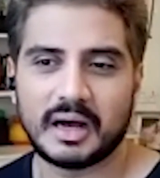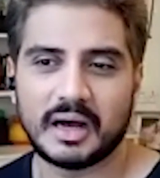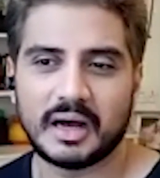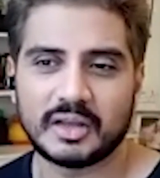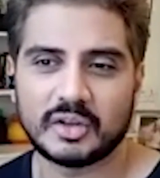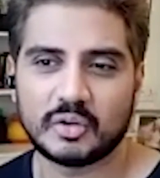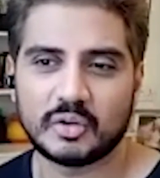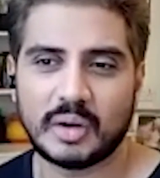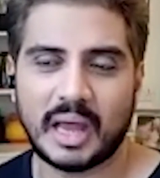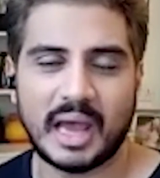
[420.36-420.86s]

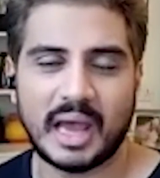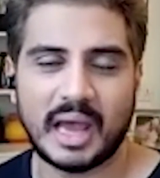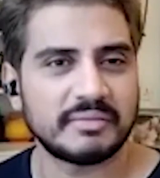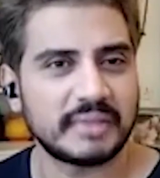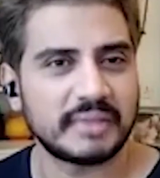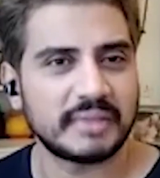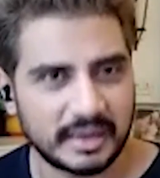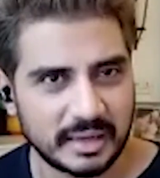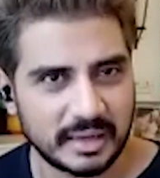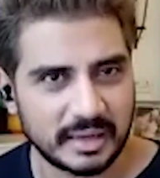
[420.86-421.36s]
You'll have
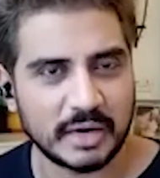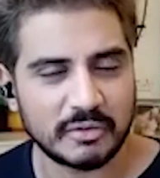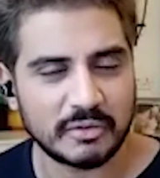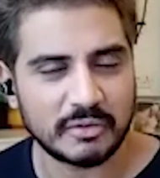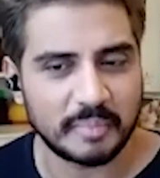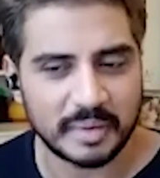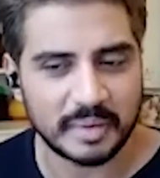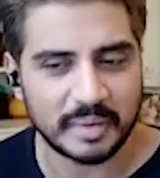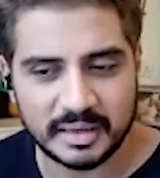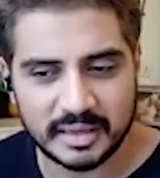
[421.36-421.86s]
that kind of
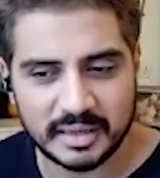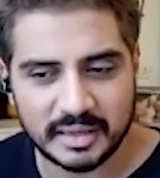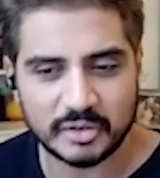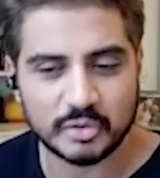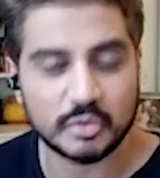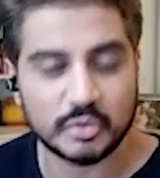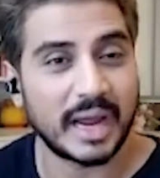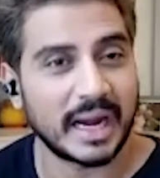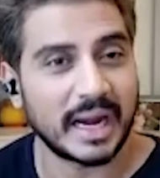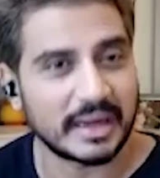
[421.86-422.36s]
ability
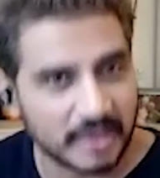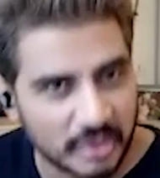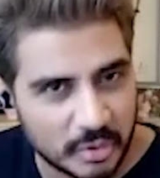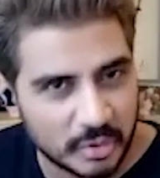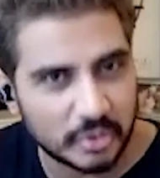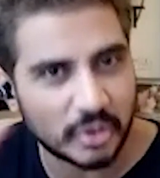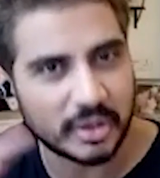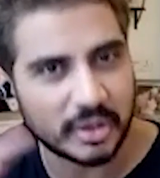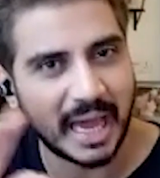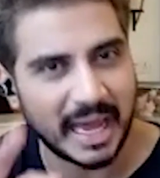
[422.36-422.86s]
to get into
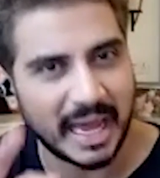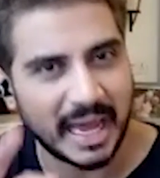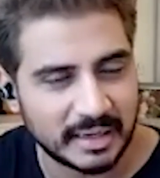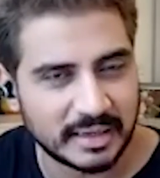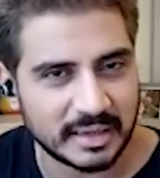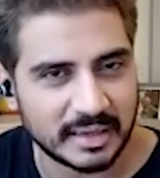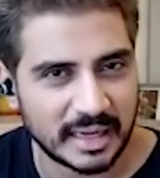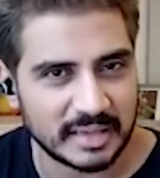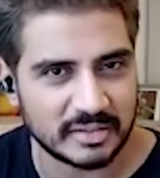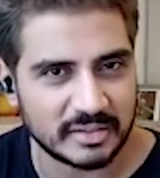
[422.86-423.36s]
the
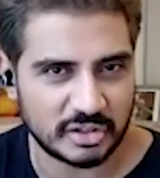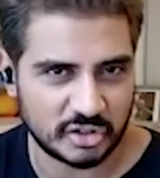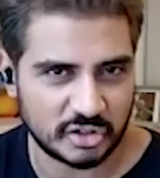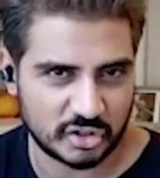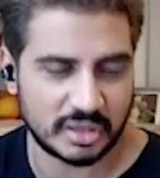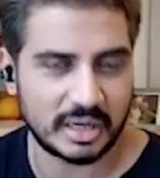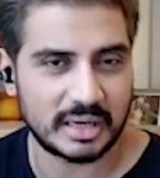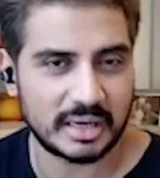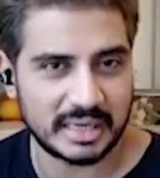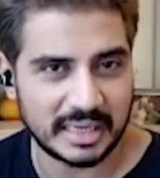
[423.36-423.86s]

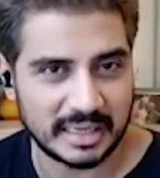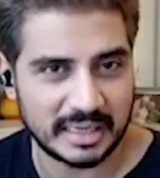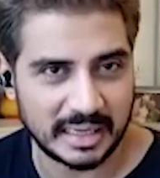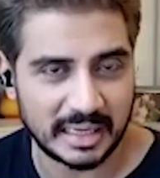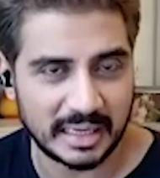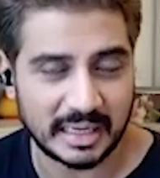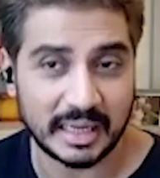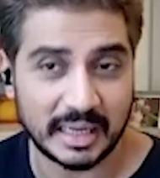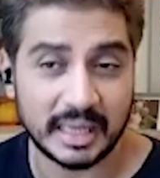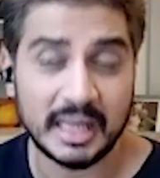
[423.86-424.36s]
characterization and
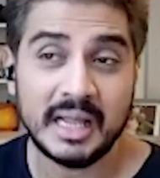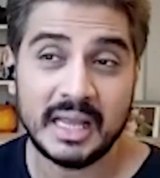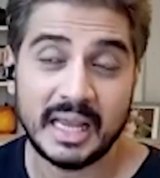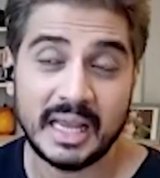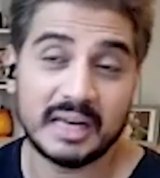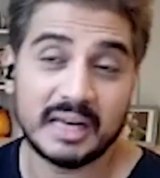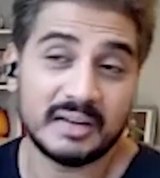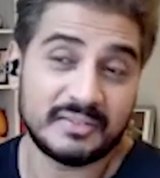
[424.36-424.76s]
detailing. In a